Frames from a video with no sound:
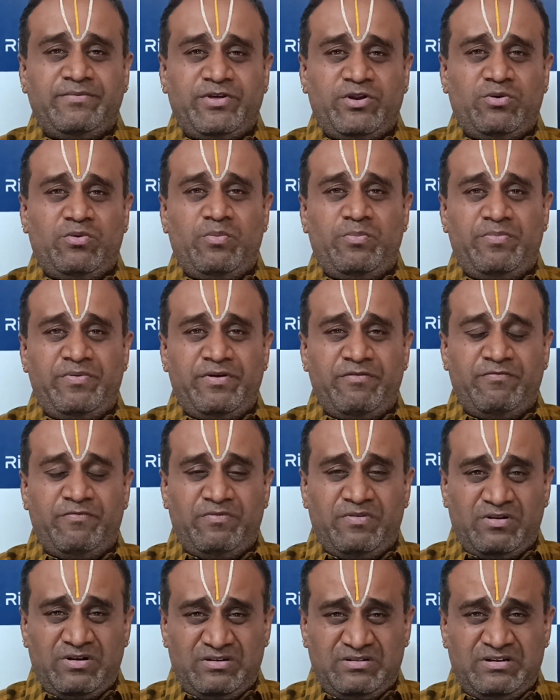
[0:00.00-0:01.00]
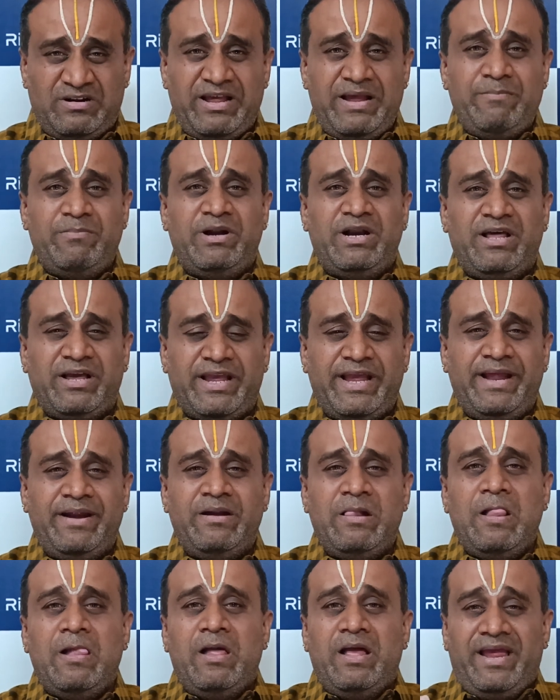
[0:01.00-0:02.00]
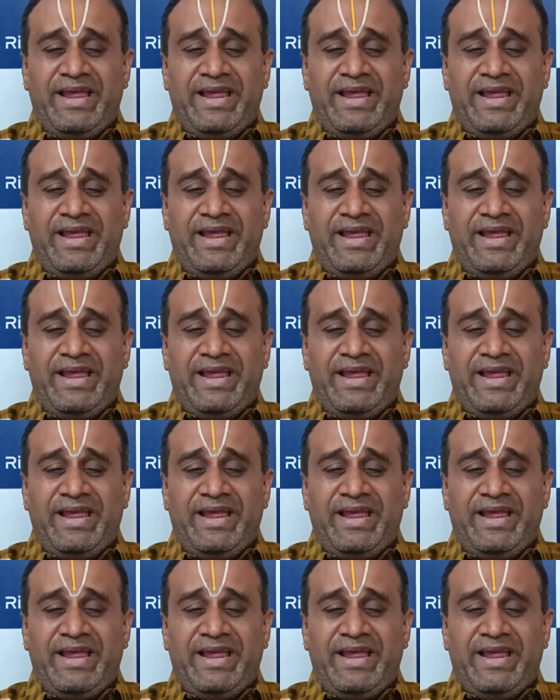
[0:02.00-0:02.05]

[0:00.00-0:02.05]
We have time and again